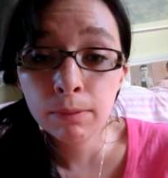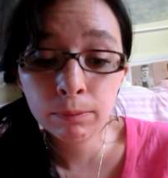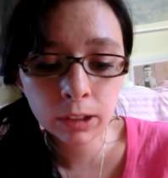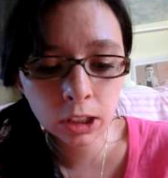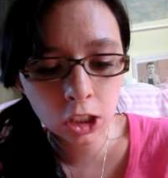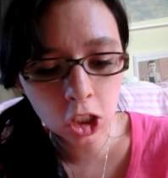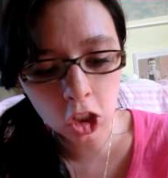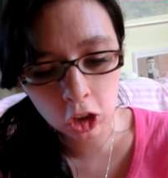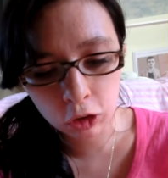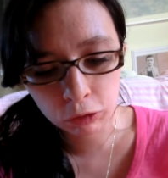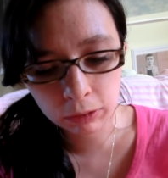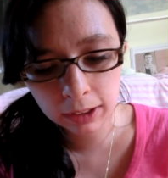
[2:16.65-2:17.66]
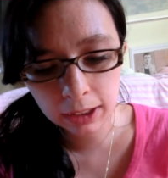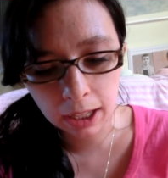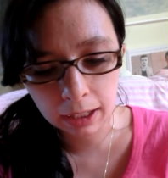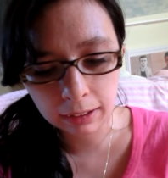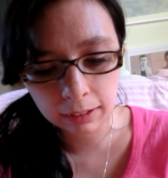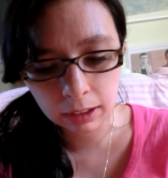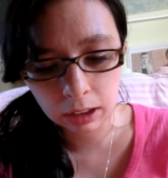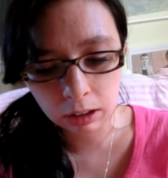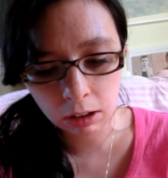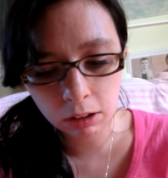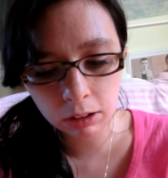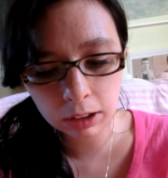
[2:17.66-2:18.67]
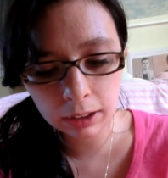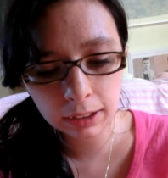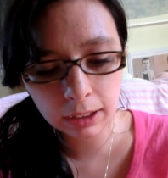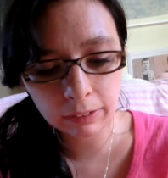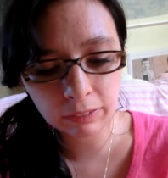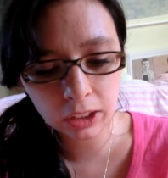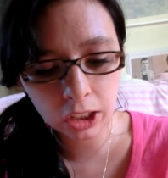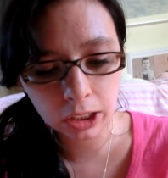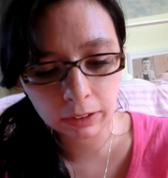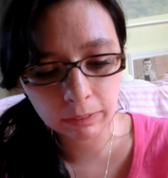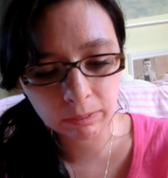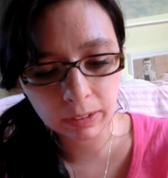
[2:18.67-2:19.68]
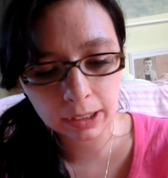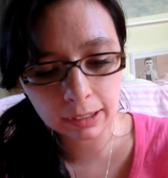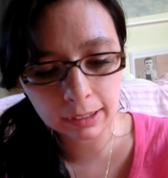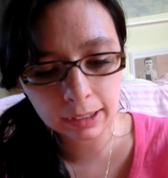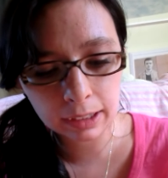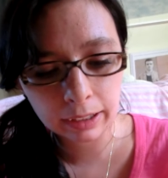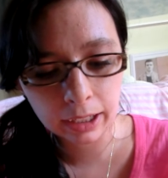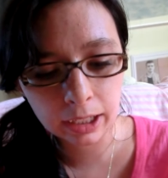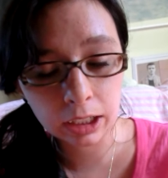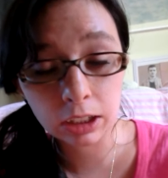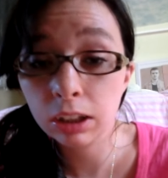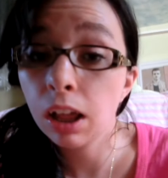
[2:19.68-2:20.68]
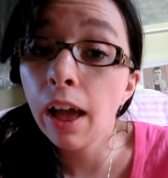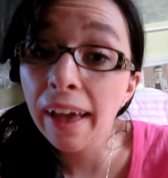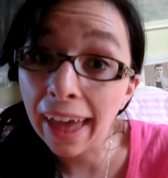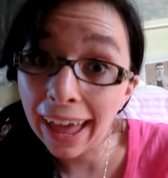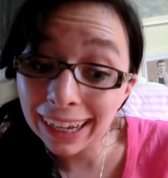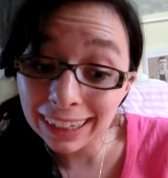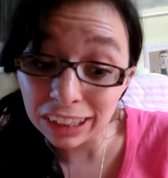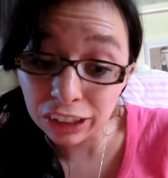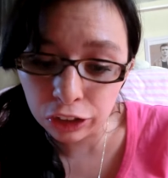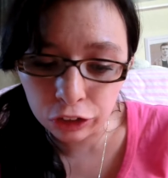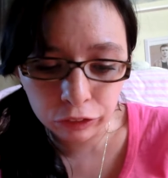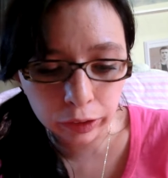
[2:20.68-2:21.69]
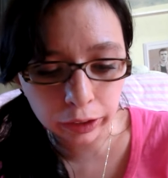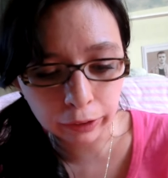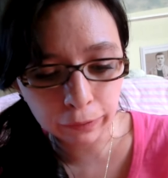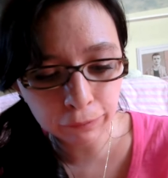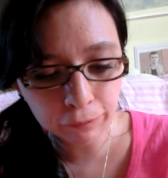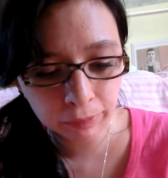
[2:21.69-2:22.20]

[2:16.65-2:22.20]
Mr. Jones has a long list of achievements in his acting career.